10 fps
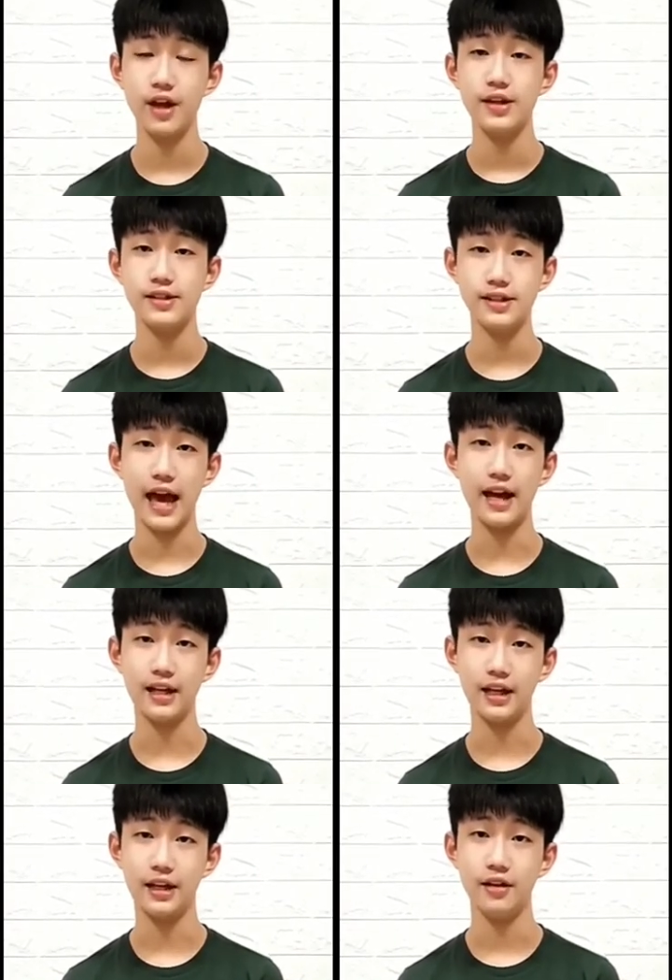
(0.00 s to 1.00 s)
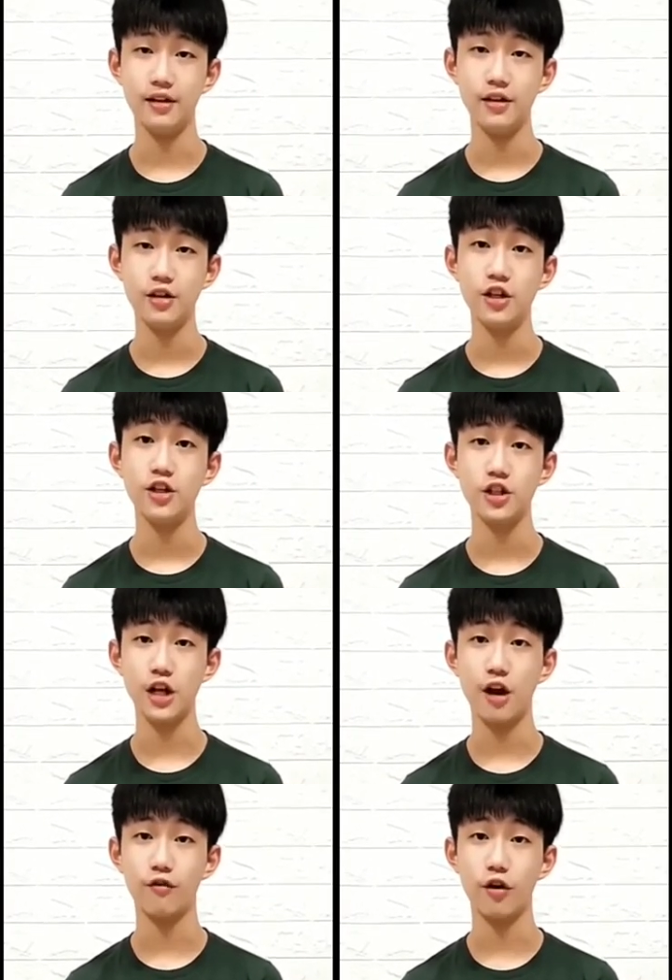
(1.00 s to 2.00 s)
Sadly,
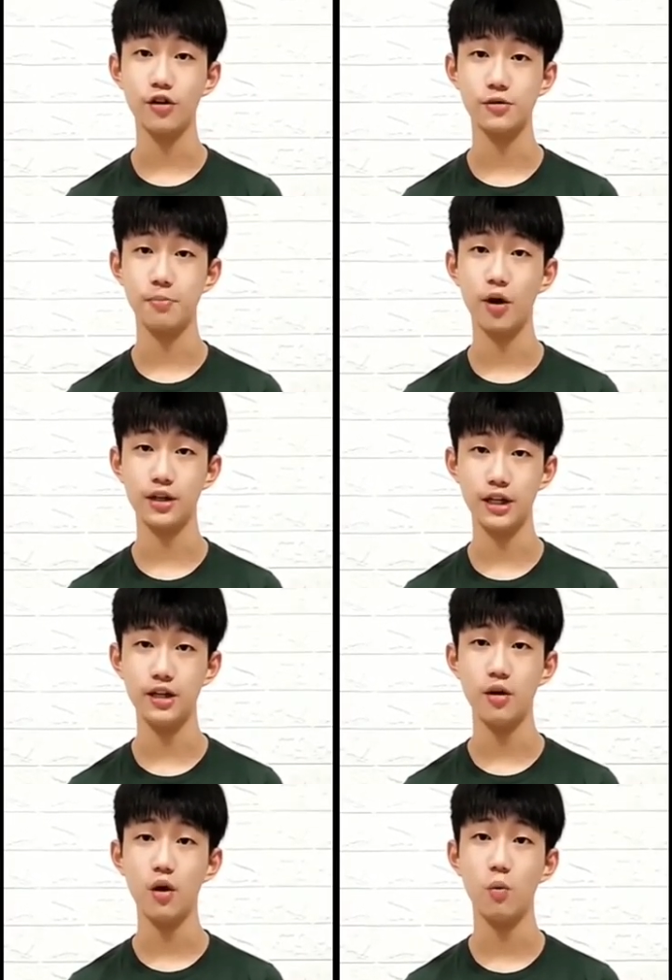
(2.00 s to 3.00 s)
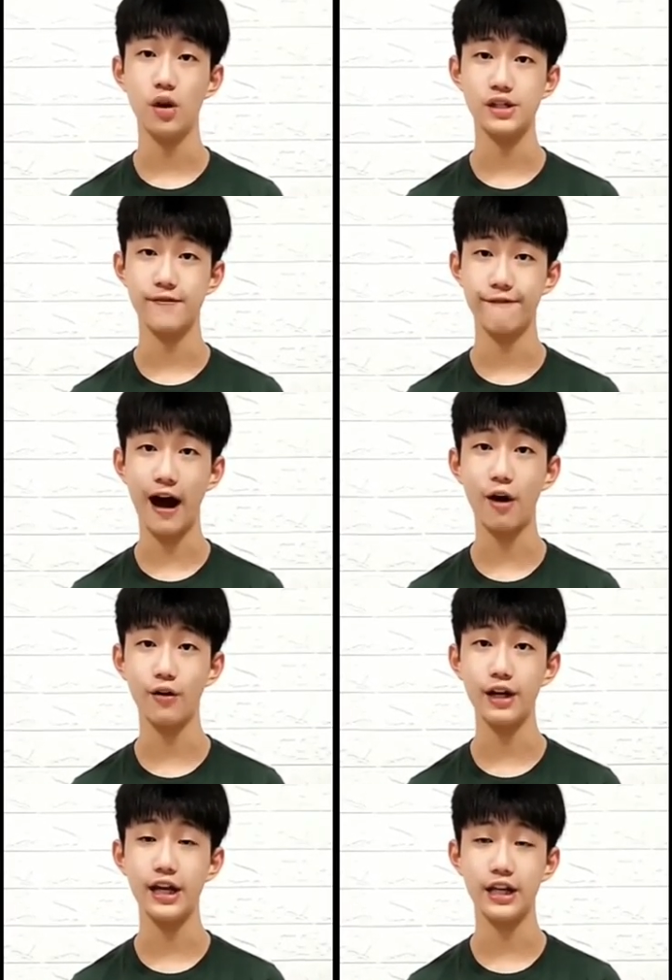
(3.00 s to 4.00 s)
Shiow Rong's body was
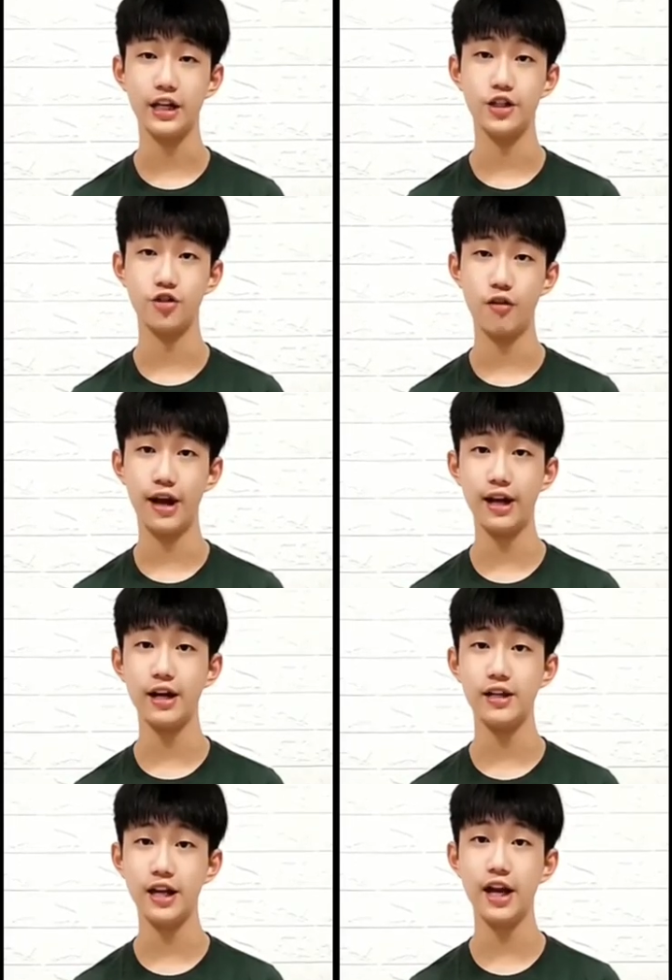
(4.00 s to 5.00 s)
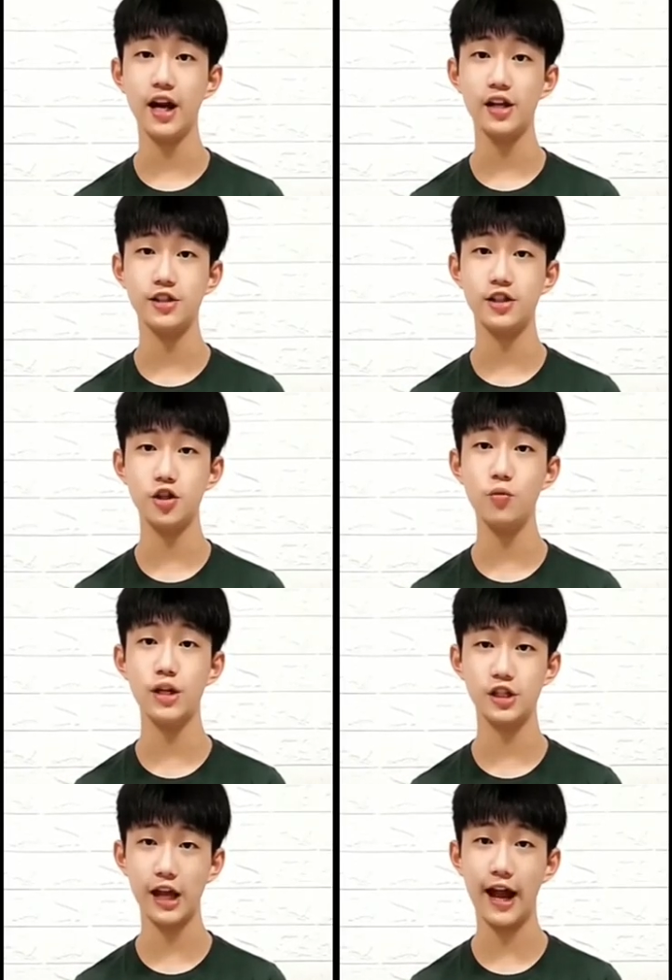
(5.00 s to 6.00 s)
found in a drain near a
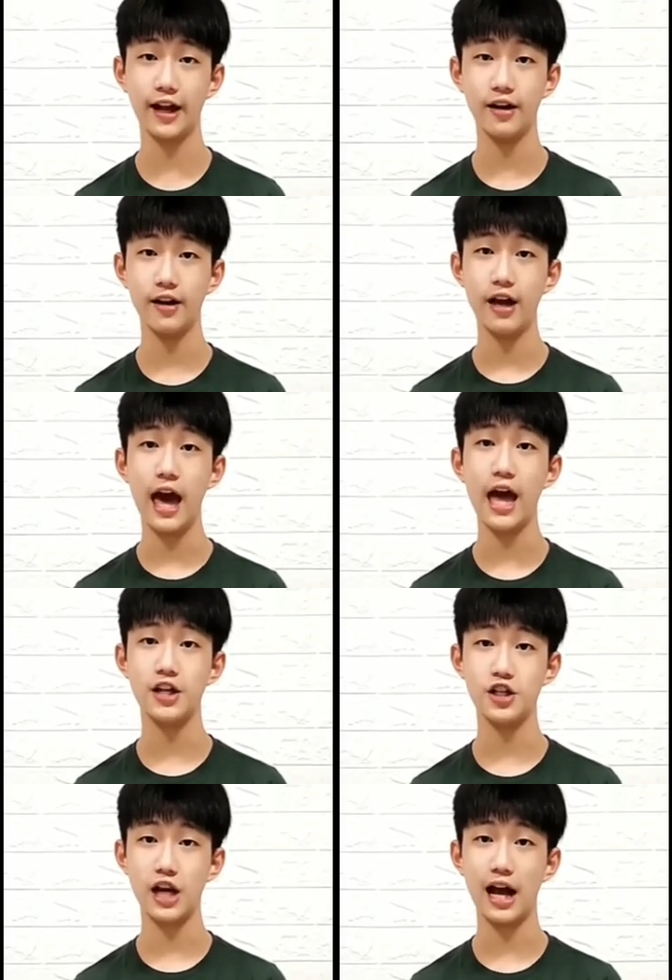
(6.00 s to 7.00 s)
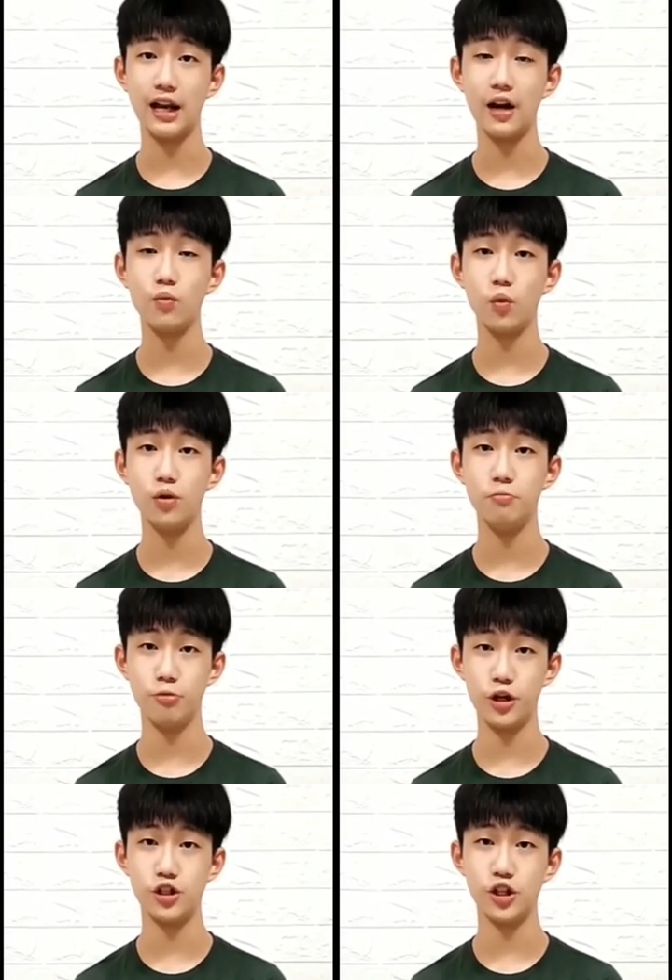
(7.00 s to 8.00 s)
sewage tank at Jalan
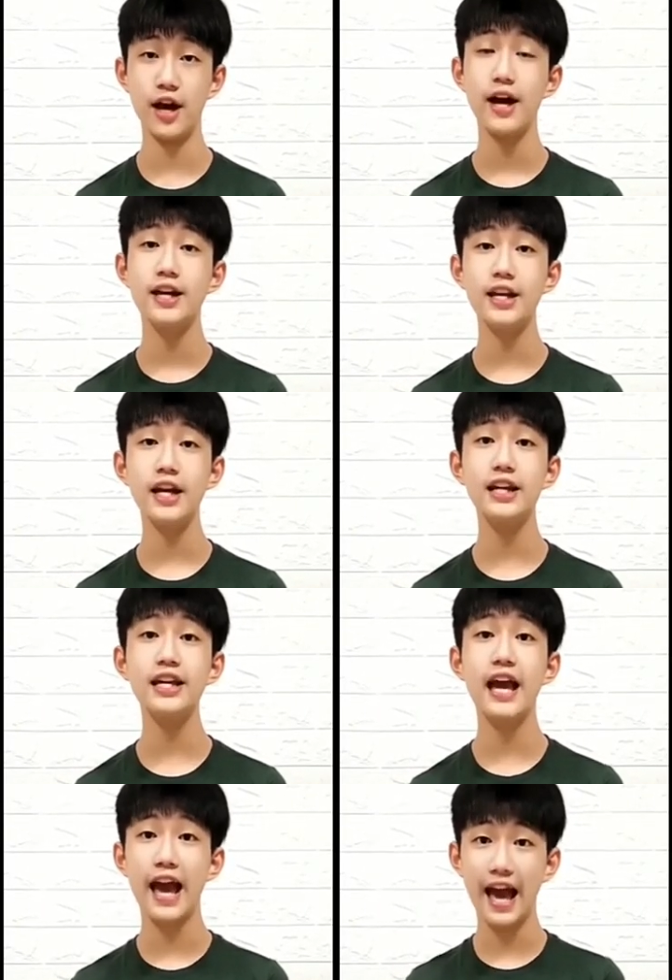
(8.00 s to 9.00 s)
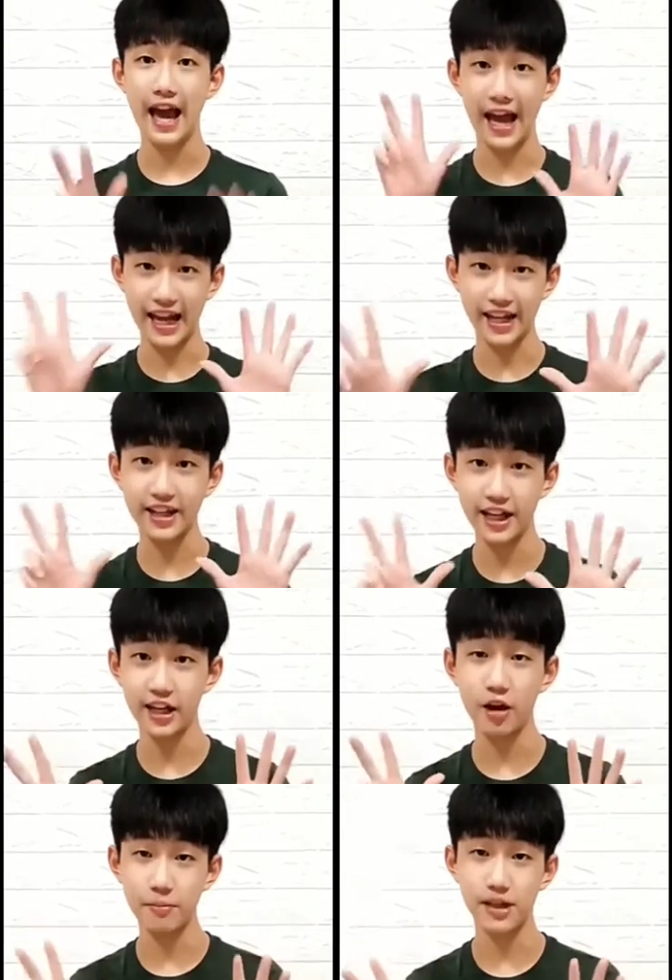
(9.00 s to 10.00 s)
Woodbridge, nearly 8
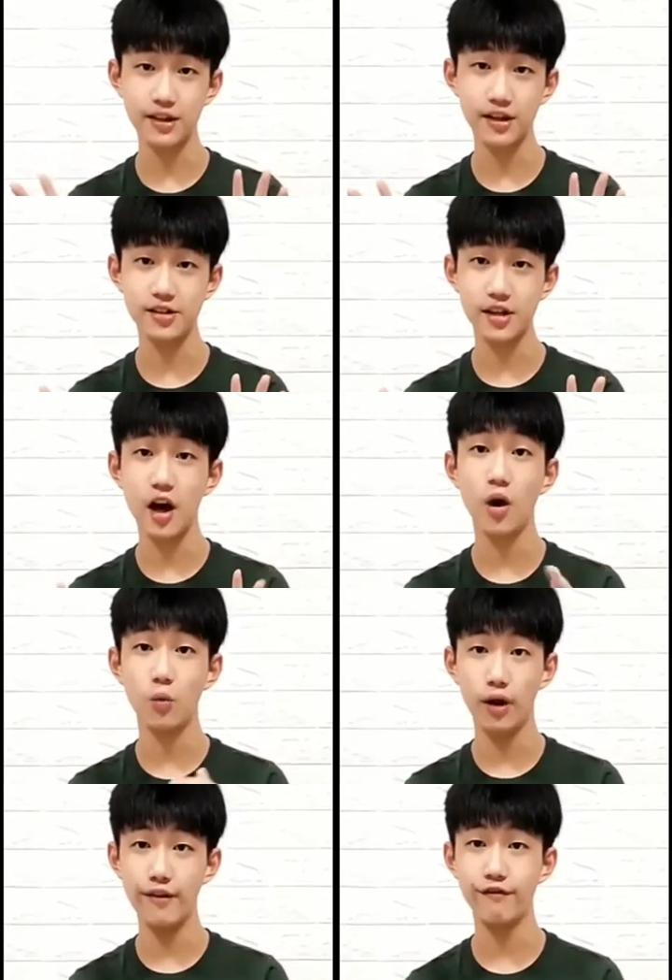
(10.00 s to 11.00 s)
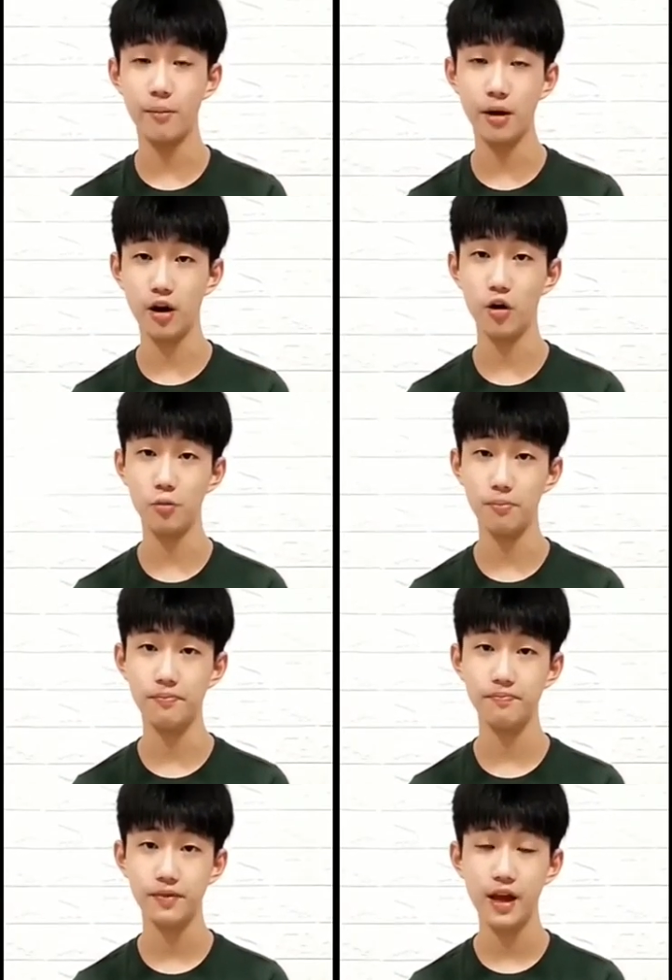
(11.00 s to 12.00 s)
kilometers away from her home.
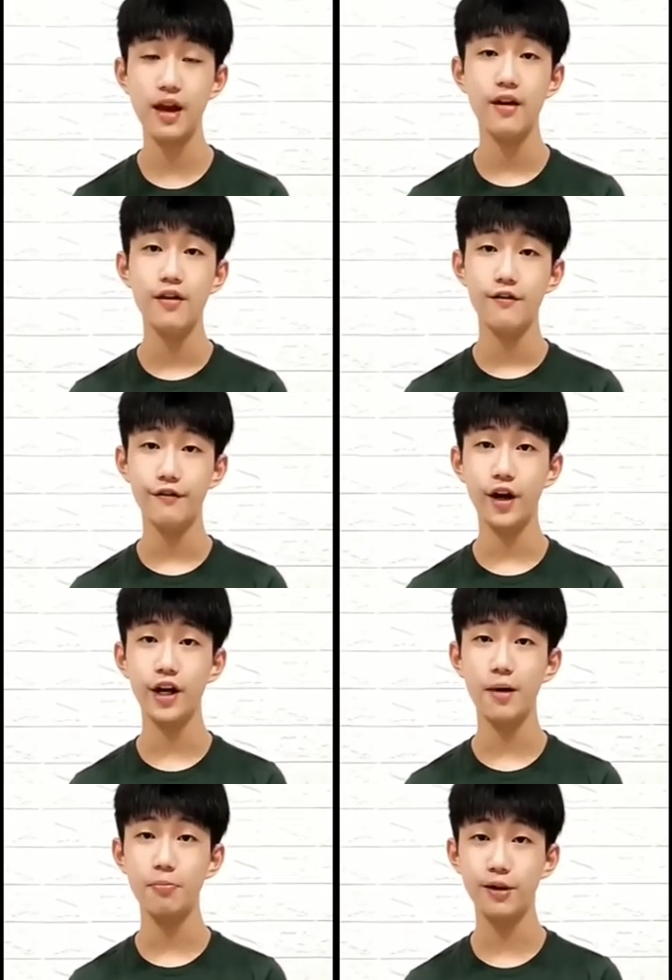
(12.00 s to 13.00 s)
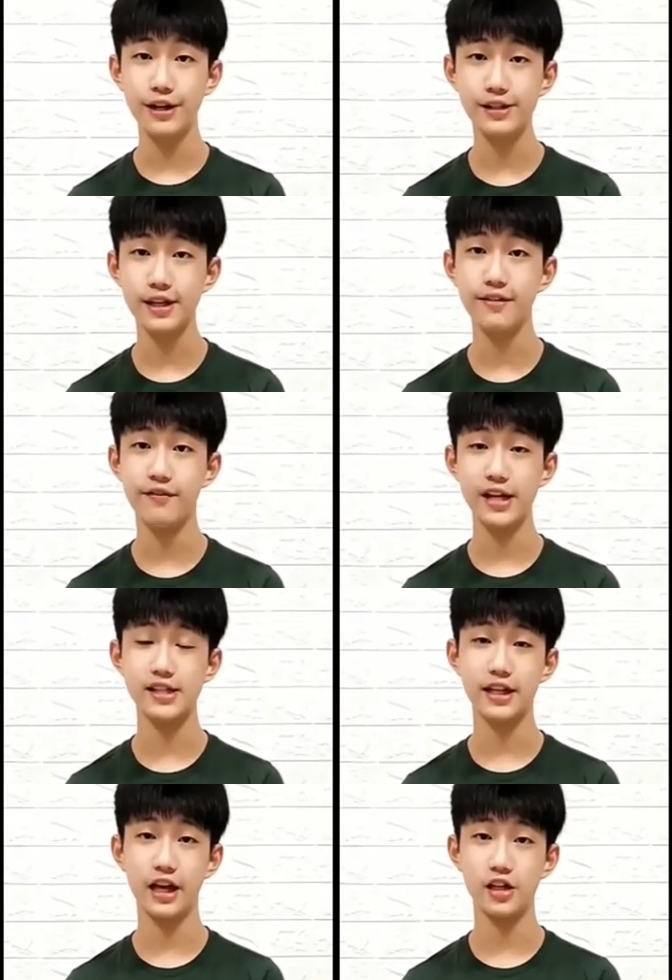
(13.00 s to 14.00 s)
Further police
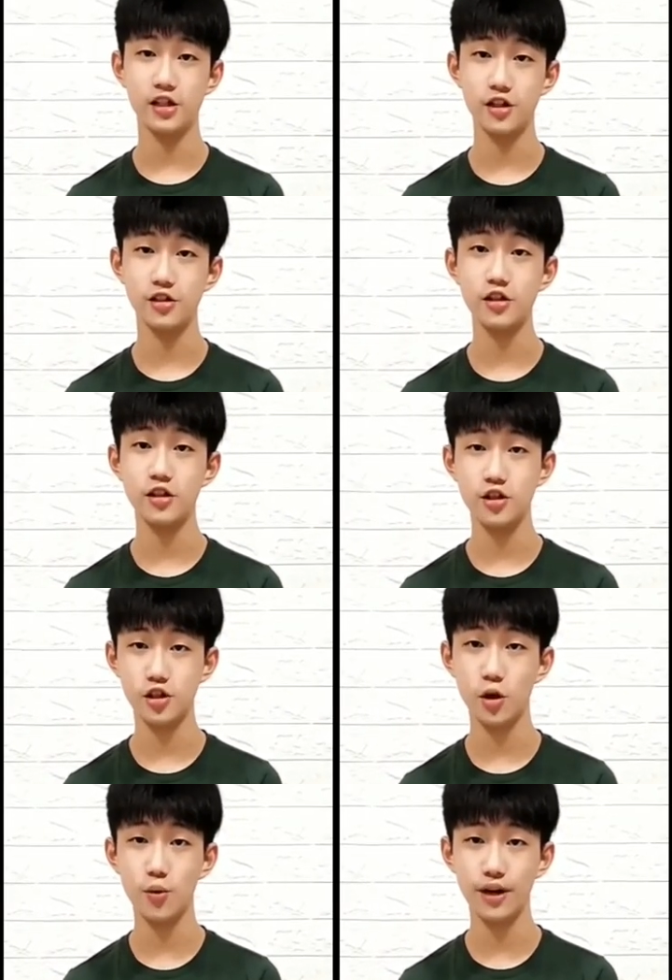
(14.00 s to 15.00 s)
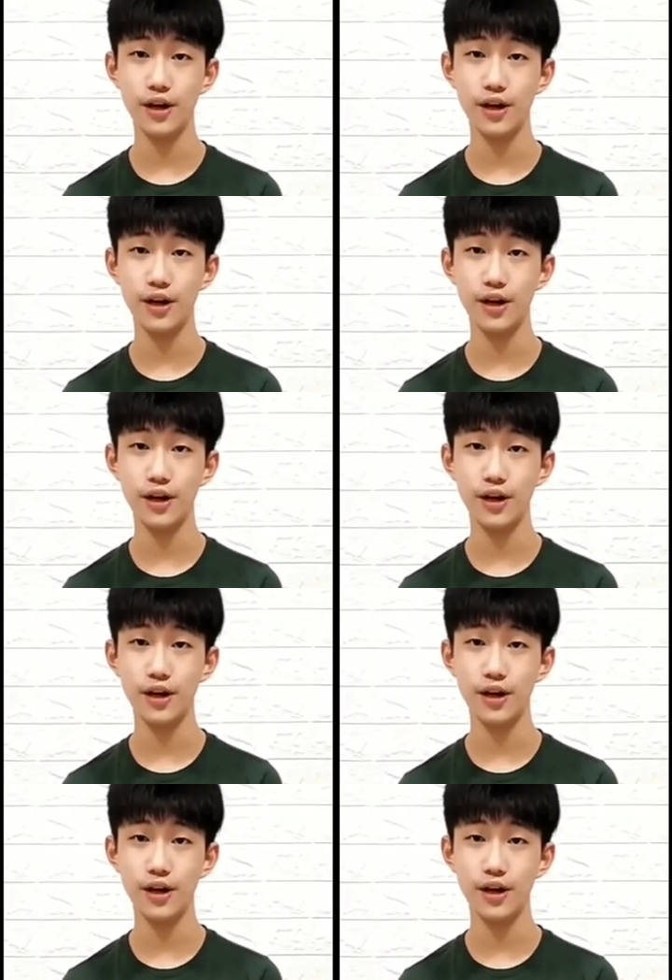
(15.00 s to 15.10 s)
investigations showed